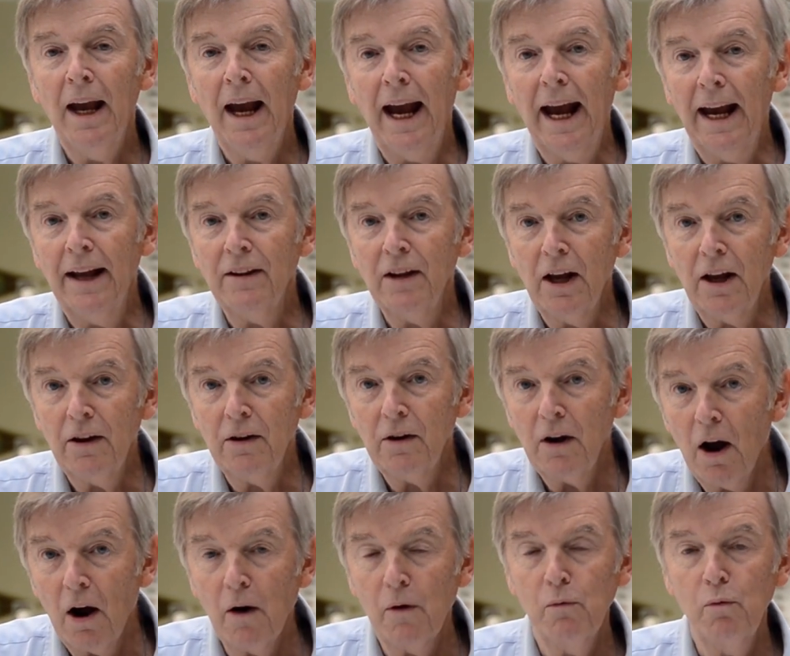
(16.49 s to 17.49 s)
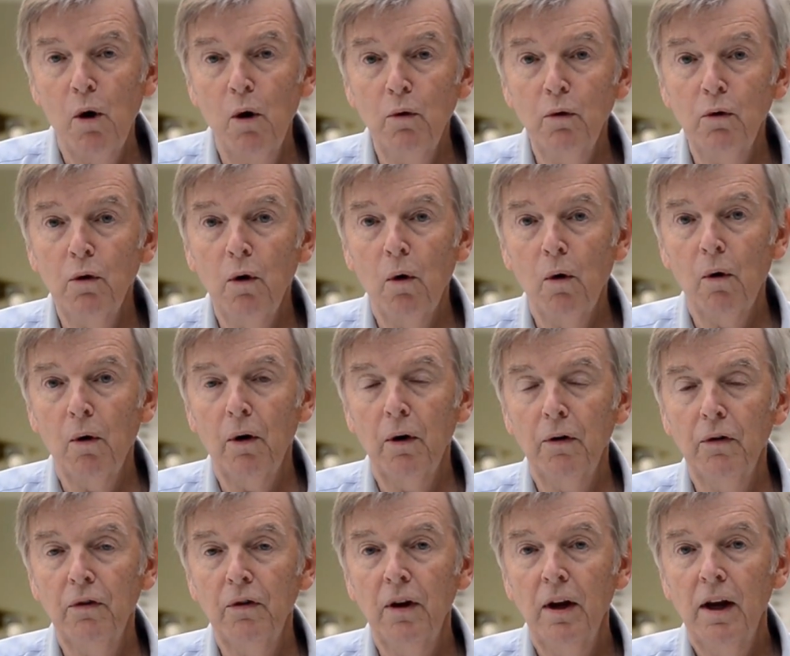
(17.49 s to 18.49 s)
and then a road
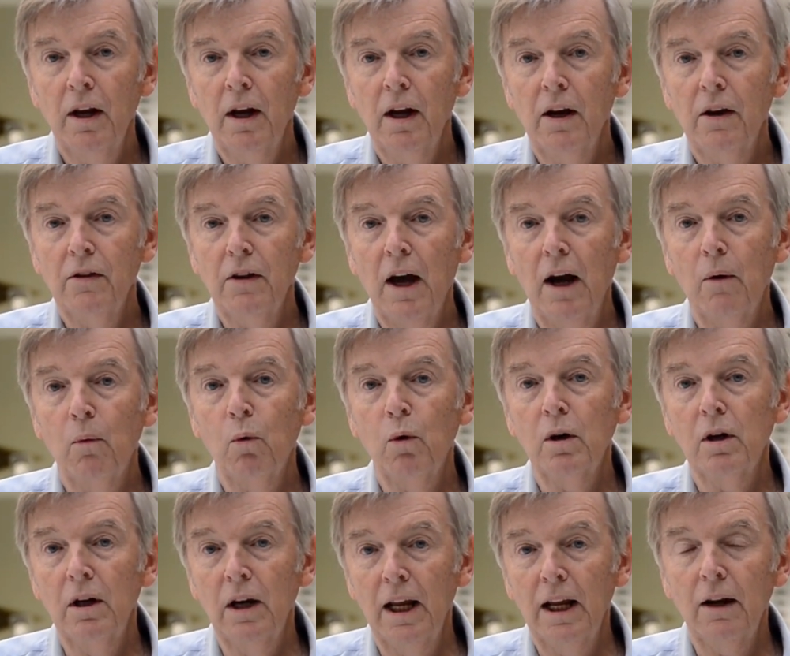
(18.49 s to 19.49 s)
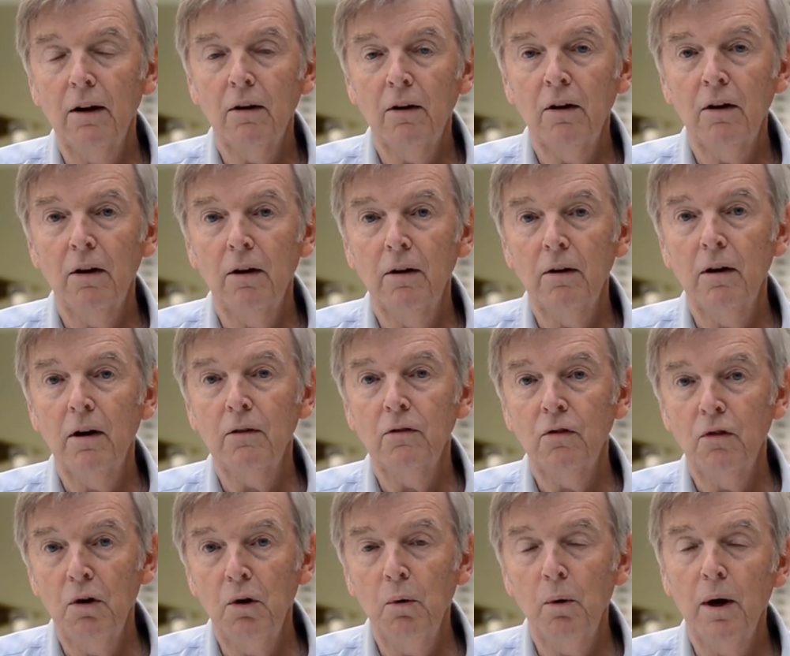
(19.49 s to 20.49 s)
course that would link
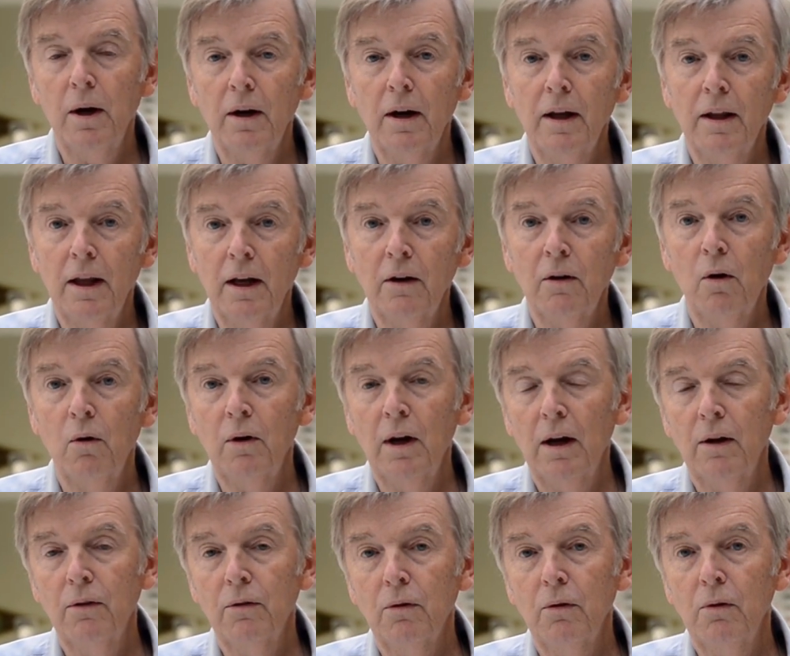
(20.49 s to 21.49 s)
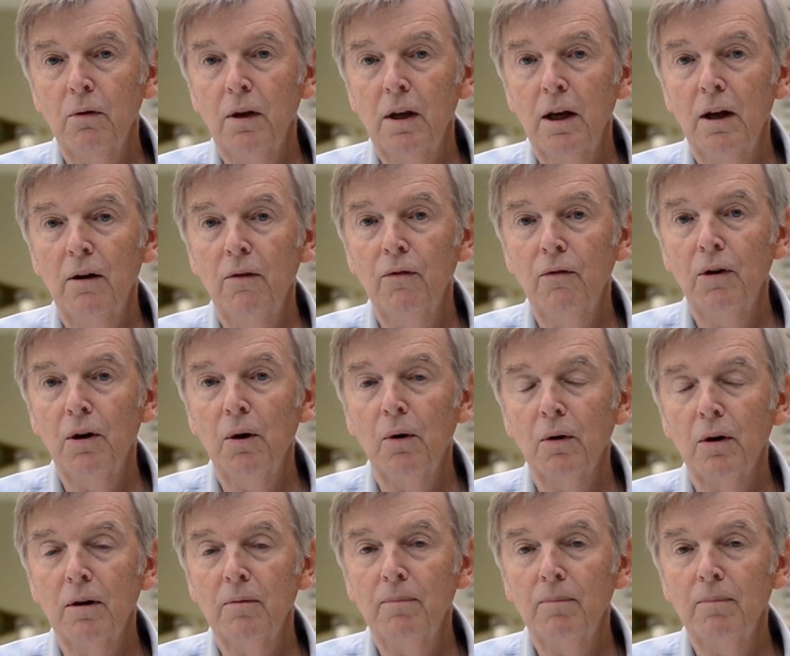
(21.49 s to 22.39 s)
to it and then go down through the infield.